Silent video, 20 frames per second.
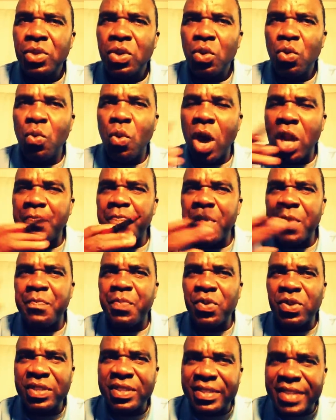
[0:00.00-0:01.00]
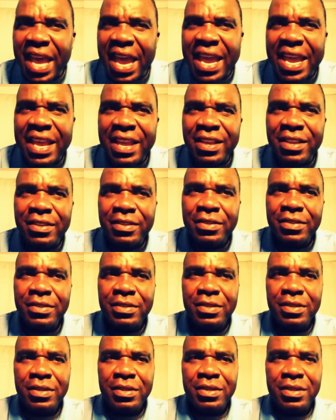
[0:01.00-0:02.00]
what people say
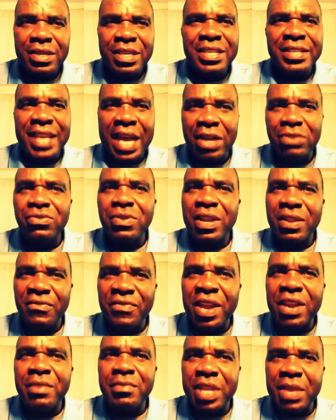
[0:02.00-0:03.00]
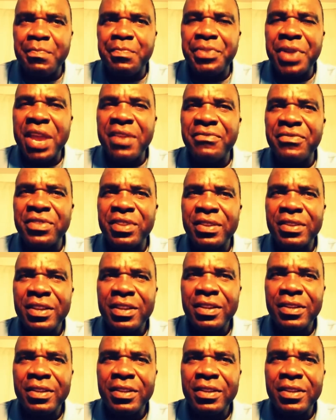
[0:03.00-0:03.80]
is actually very depraved.